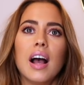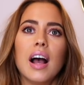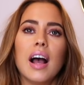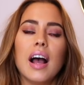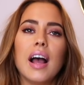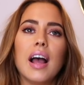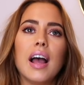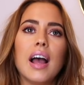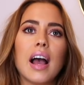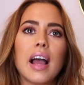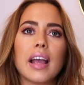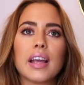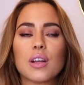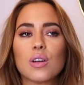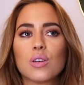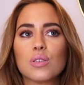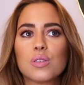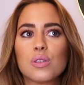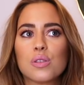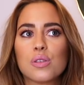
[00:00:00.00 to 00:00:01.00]
I can
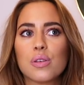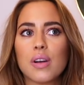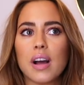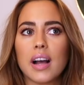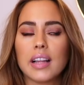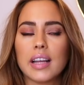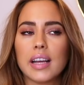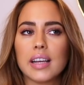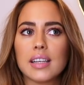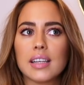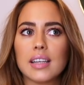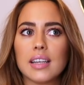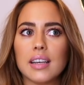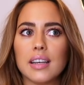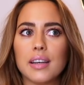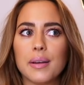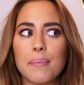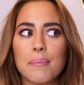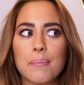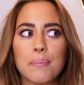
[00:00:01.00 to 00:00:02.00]
also try like
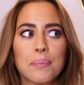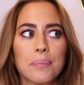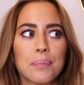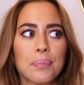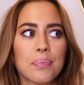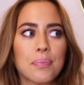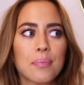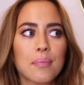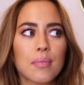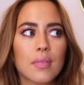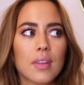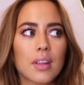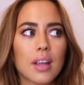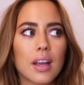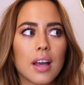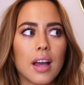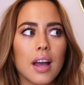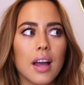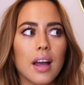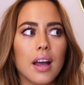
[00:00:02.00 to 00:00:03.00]

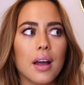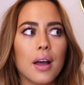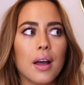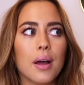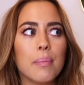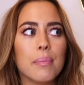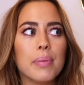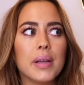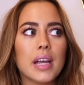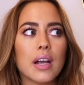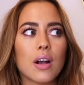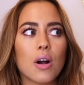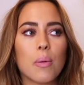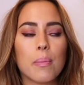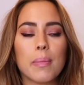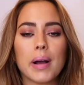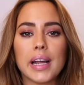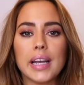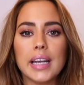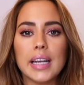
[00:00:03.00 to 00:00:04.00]
being
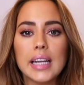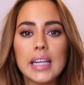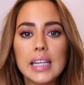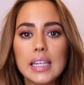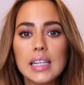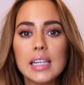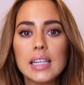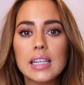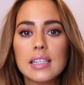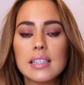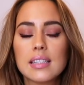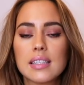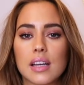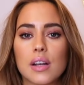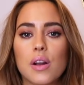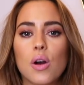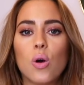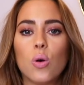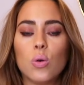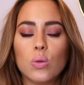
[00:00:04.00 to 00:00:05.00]
on my knees
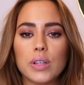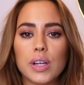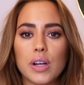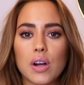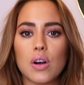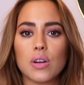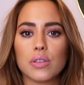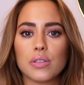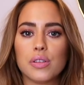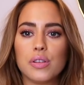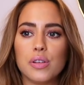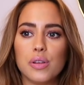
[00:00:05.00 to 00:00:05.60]
and holding on